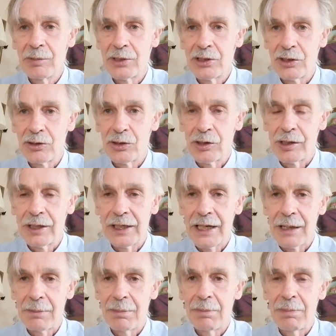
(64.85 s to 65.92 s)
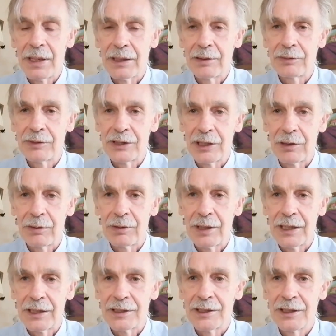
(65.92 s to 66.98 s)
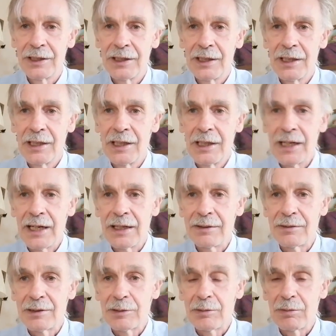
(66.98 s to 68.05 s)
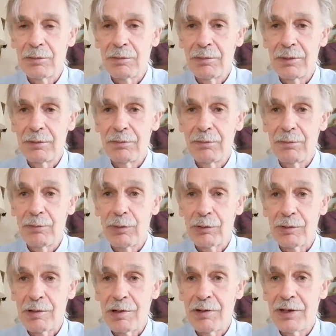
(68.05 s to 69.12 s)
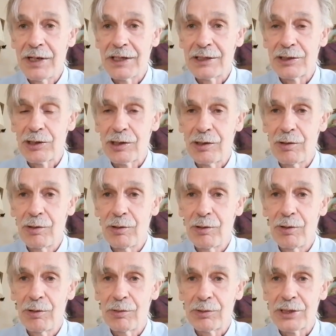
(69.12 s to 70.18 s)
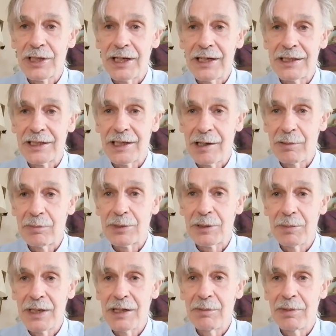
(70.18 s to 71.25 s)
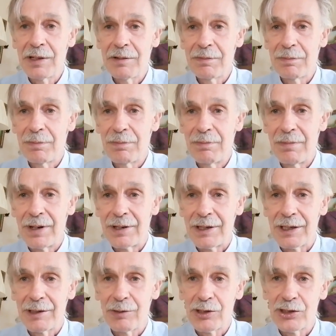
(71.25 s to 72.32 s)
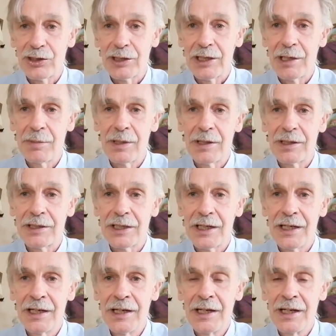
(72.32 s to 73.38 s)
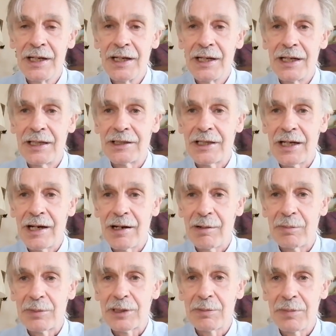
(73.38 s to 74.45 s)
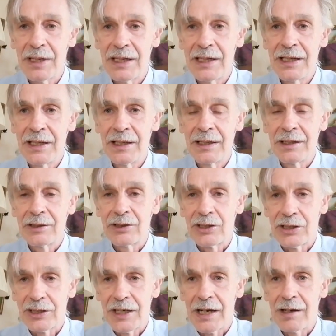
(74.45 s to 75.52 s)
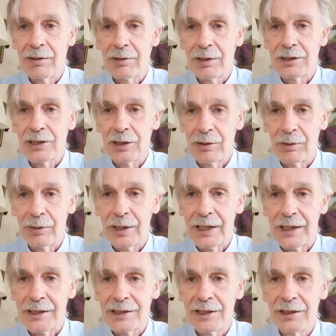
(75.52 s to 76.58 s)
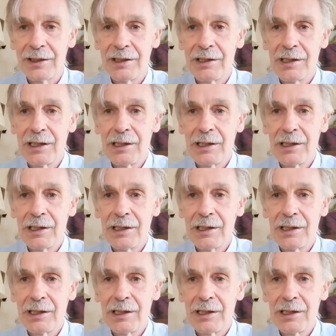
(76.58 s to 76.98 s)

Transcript: We should try and get back on target. And one of the things that All Saints helps me with, my Christian community, is it helps me to stay on target.